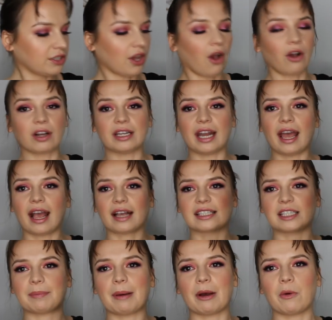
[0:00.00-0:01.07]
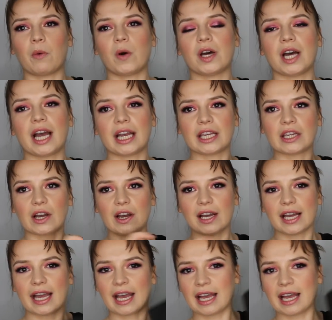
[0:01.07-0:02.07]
talk next about what I got